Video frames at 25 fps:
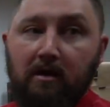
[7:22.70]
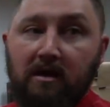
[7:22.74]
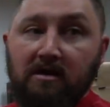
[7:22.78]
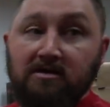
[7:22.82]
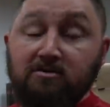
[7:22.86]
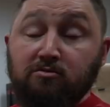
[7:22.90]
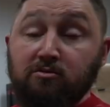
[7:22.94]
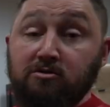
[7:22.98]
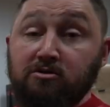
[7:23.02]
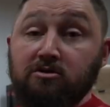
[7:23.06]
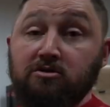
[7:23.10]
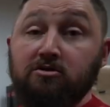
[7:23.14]

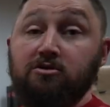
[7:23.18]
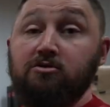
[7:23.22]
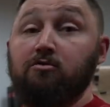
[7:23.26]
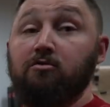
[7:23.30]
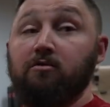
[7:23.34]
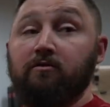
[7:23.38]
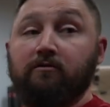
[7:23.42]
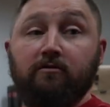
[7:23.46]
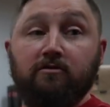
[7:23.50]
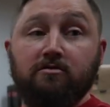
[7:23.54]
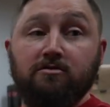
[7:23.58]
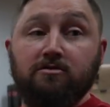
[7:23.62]
rest, which is
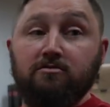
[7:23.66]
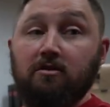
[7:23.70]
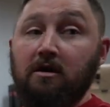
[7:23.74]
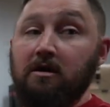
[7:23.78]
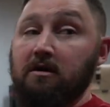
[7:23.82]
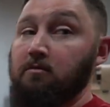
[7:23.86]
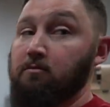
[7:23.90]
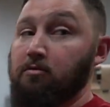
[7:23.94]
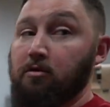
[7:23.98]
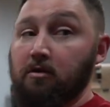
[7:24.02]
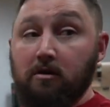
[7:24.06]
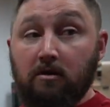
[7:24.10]
universal, I
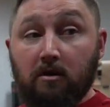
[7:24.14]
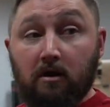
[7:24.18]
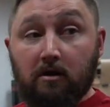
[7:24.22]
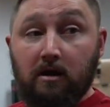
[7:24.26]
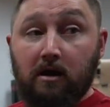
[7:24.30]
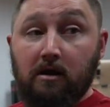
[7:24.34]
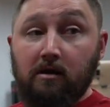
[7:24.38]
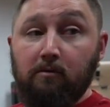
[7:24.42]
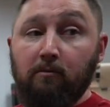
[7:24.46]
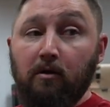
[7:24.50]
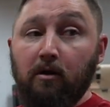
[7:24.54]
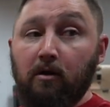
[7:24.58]
can put it on
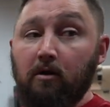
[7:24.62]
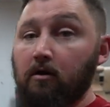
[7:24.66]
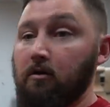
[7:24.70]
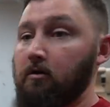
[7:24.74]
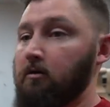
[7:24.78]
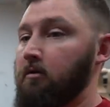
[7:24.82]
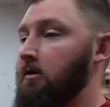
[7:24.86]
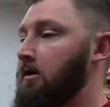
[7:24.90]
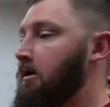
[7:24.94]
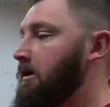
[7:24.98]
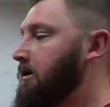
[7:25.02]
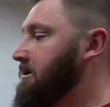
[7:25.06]
any
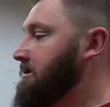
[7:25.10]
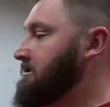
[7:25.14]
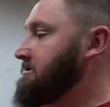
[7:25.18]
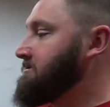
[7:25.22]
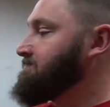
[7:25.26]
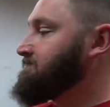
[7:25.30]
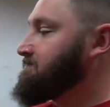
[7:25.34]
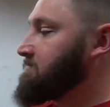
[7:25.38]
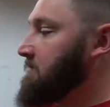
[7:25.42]
bow. Mm-hmm.